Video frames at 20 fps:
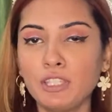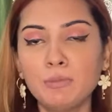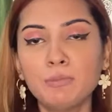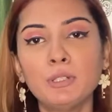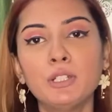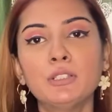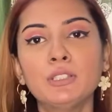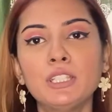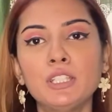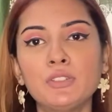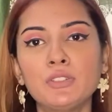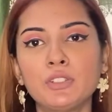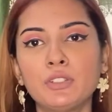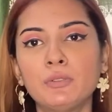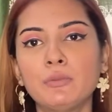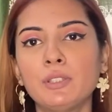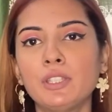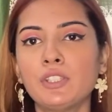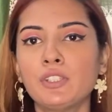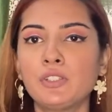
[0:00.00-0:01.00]
inbound lead
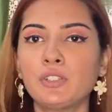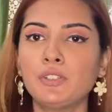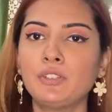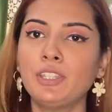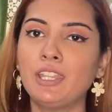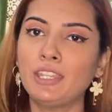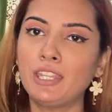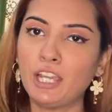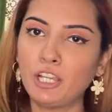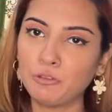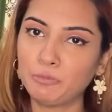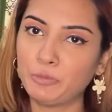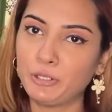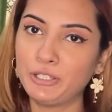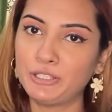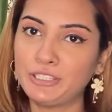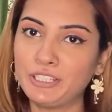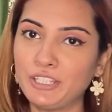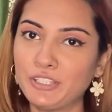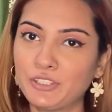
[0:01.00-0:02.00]
generation and
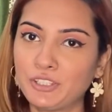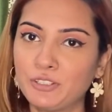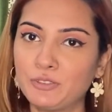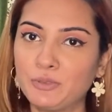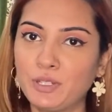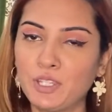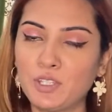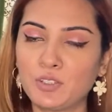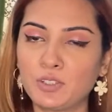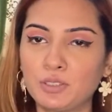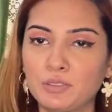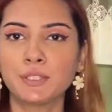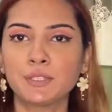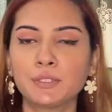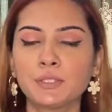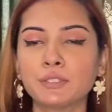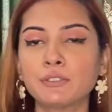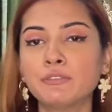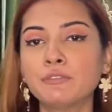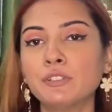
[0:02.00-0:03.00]
outbound lead generation.
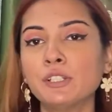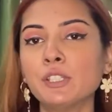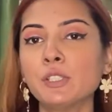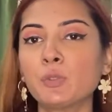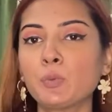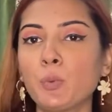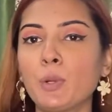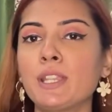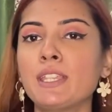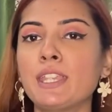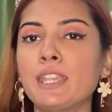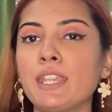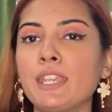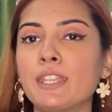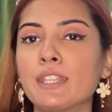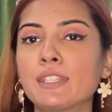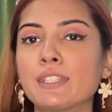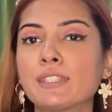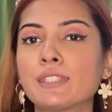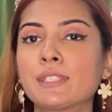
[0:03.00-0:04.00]
So the first one
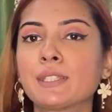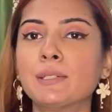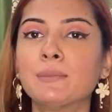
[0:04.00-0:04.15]
is